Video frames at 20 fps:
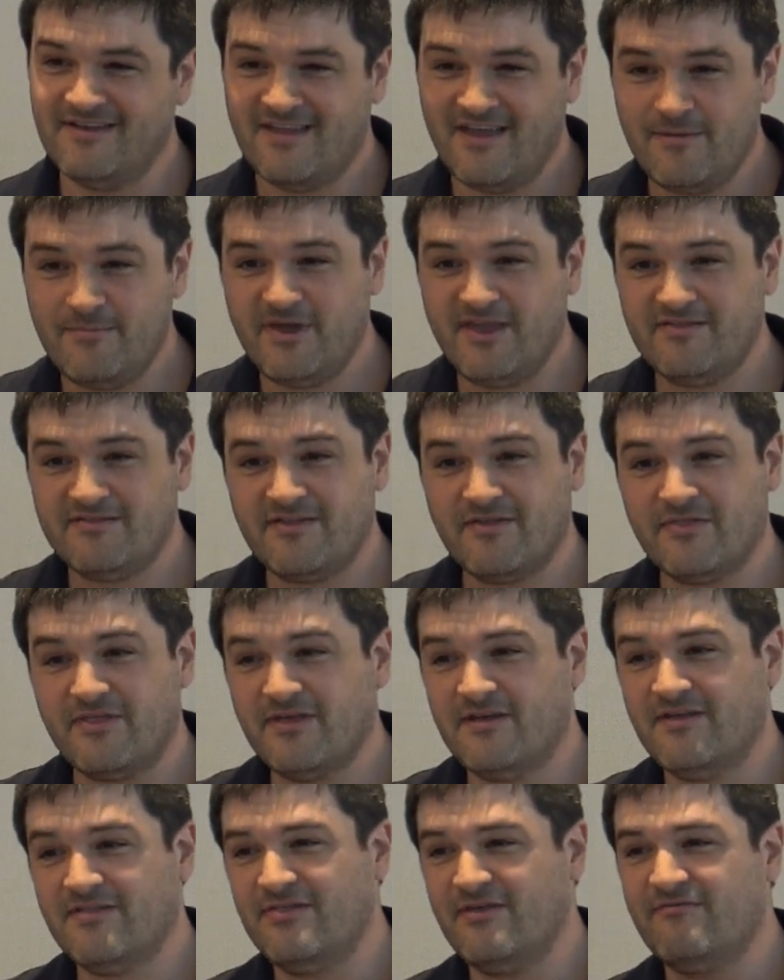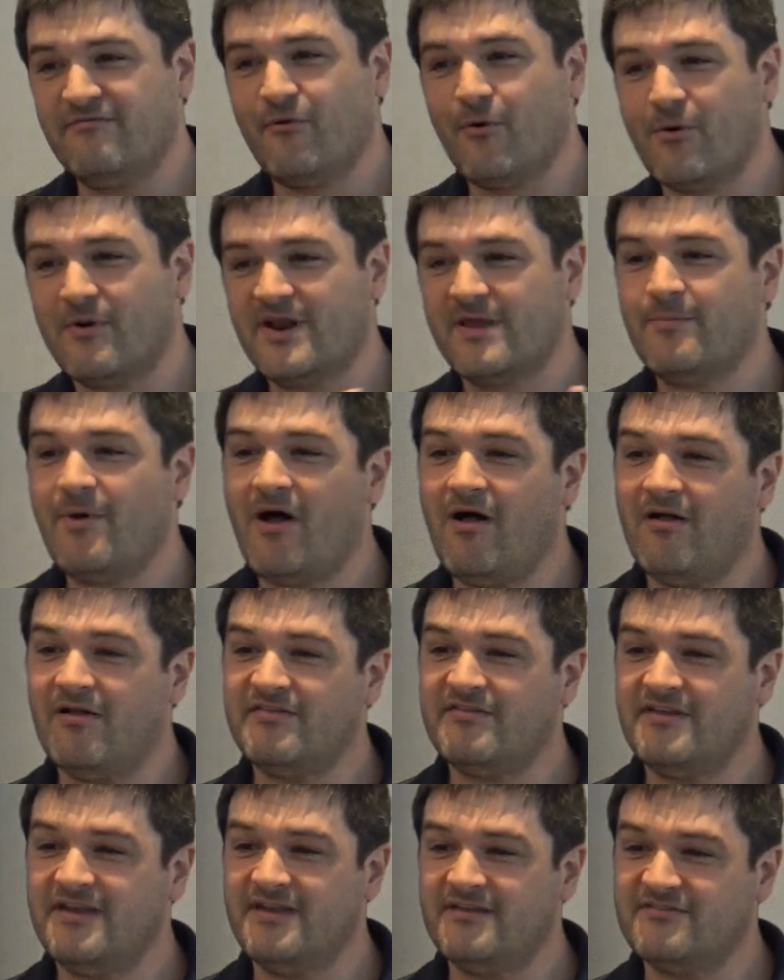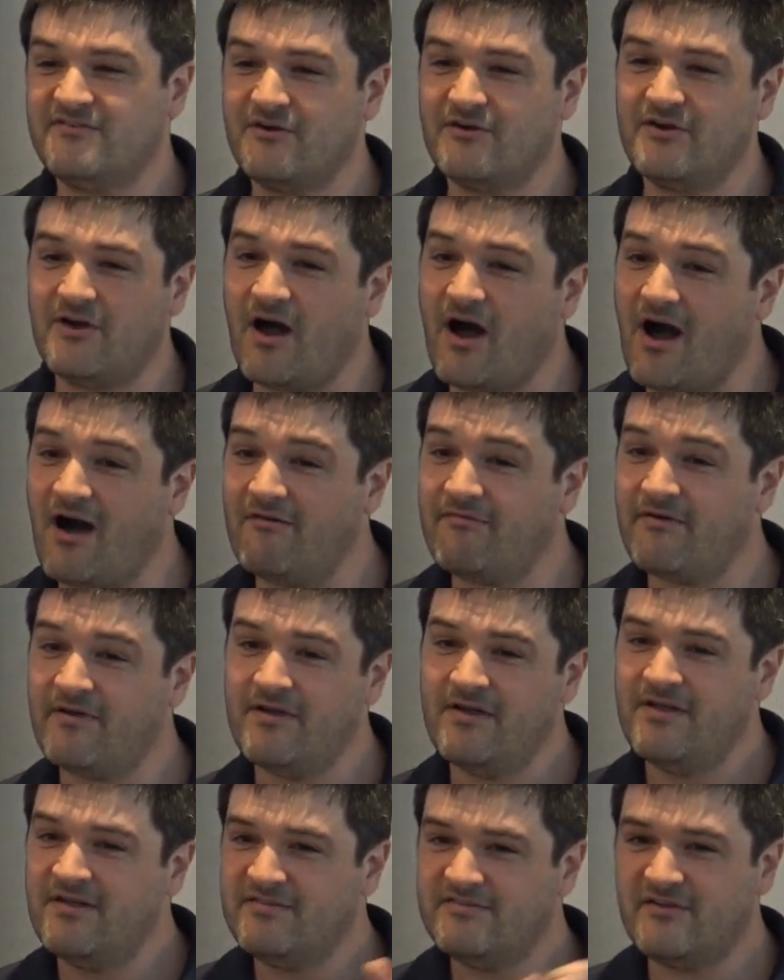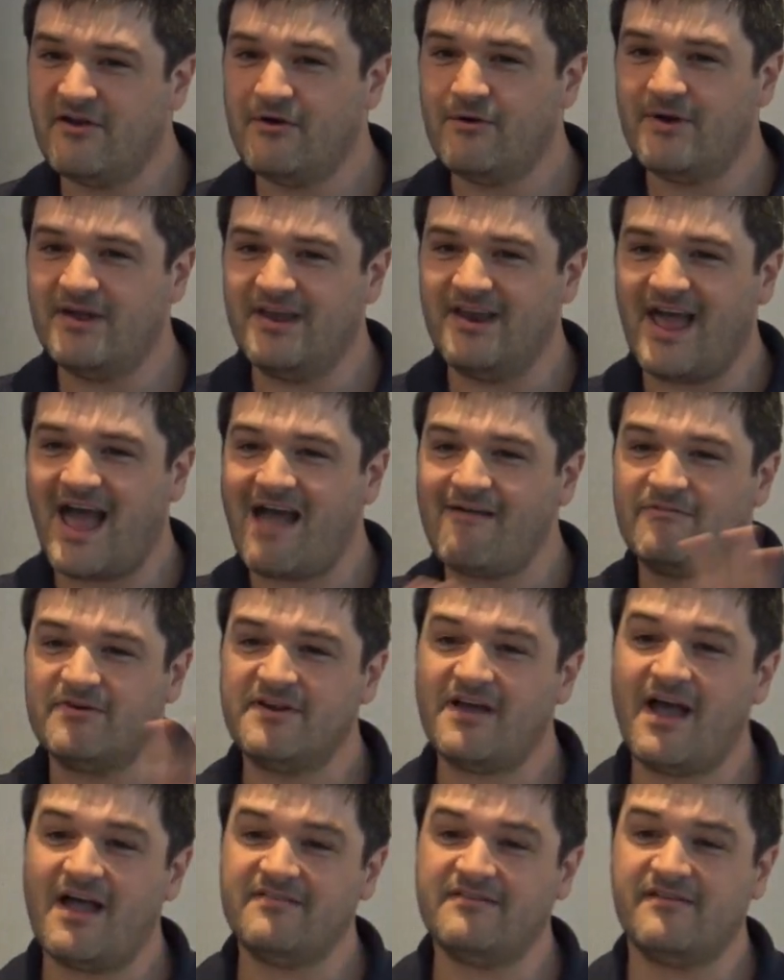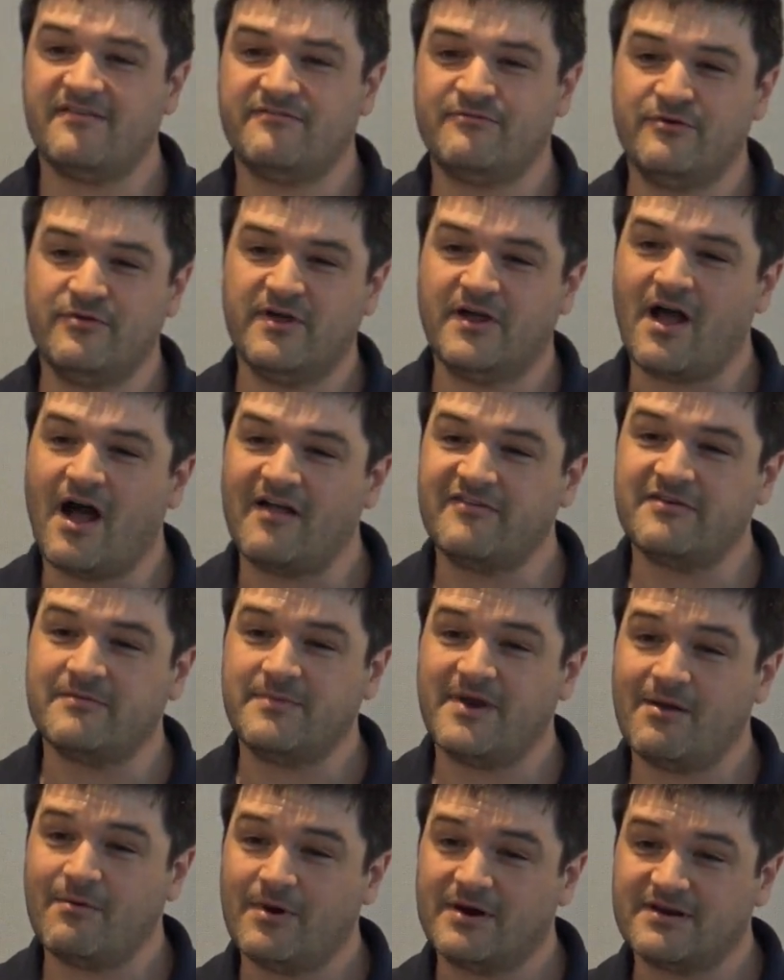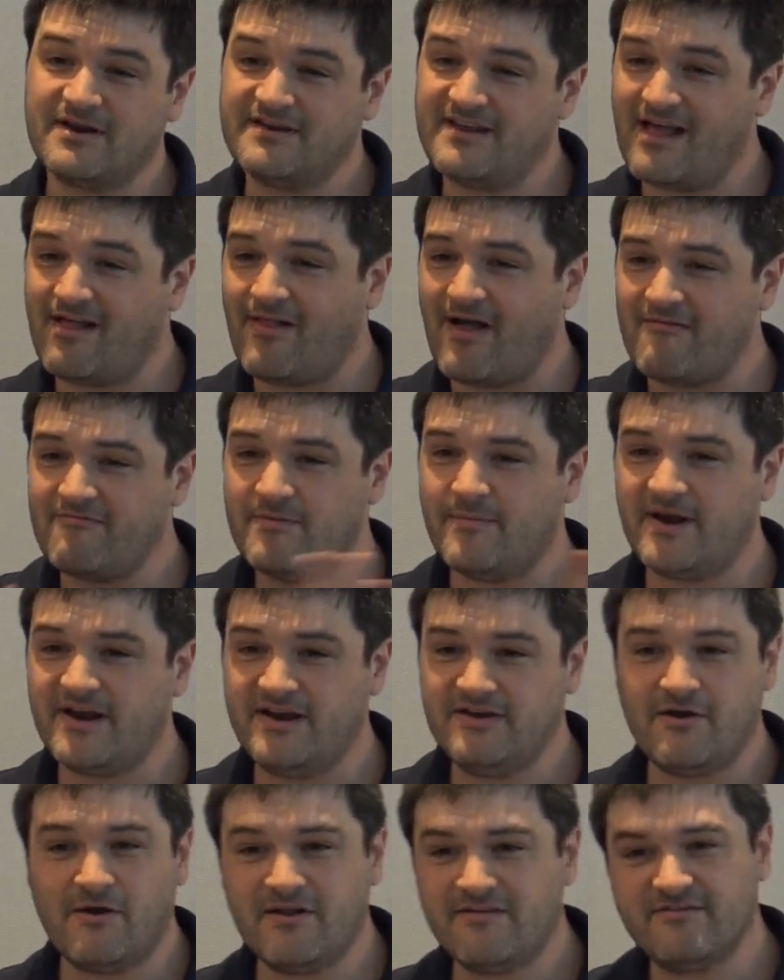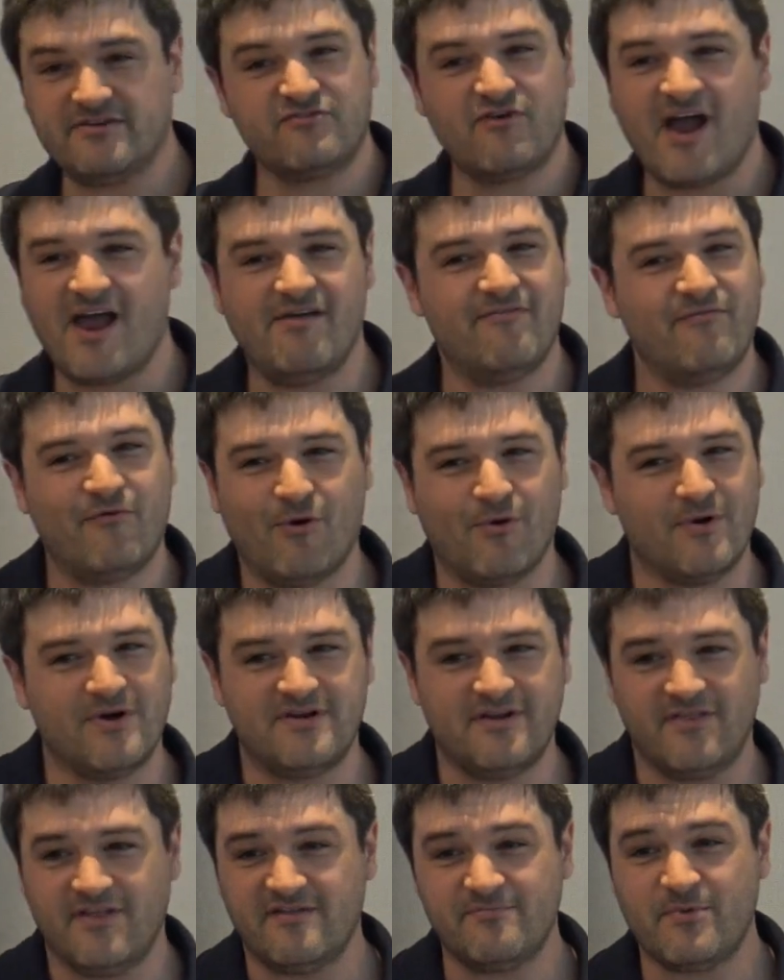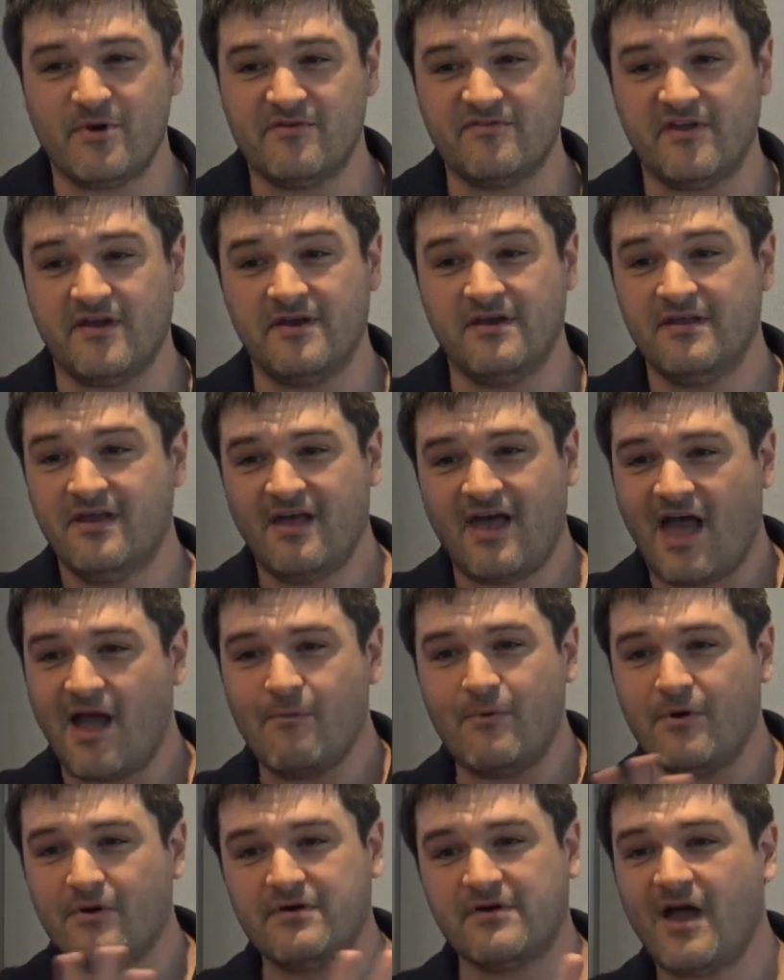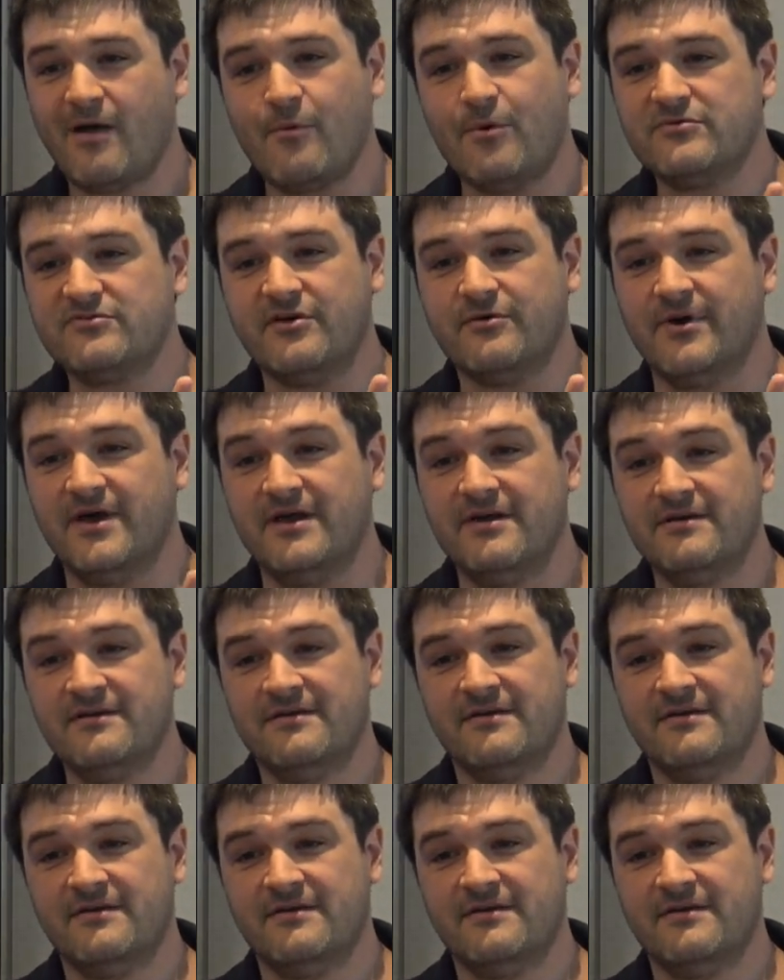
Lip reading: It means that the forwarding policy is turned off. So it advertises through the gossip network to tell everybody, don't even try to forward to this person. I won't do it.